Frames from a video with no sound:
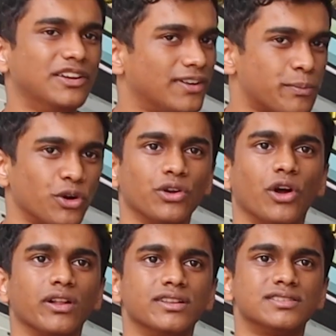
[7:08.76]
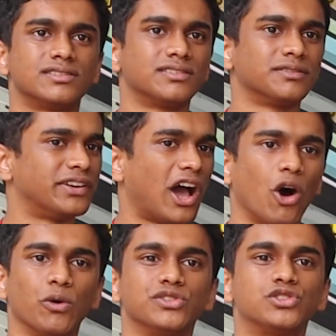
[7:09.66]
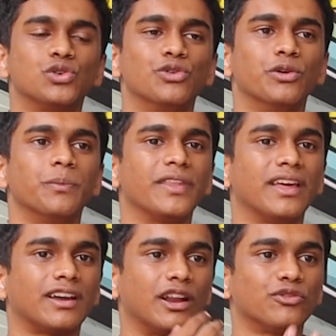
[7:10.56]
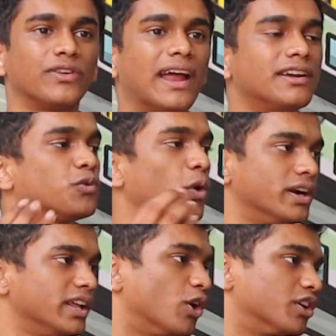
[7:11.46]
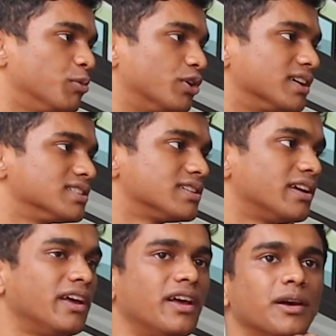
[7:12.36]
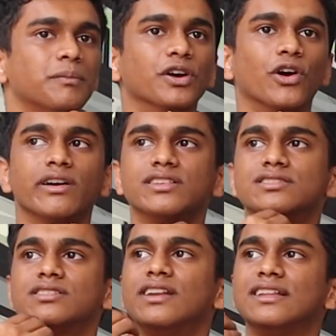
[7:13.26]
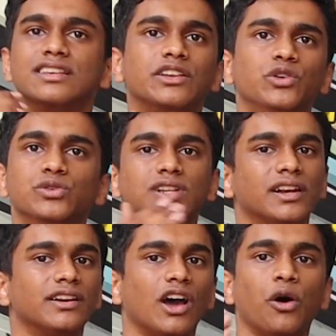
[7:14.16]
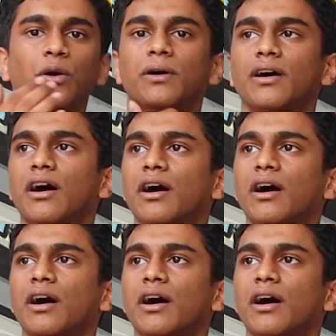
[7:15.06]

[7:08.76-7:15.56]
DeFi protocols, DAOs, to kind of get quality contributors. Because let's say you start a DAO,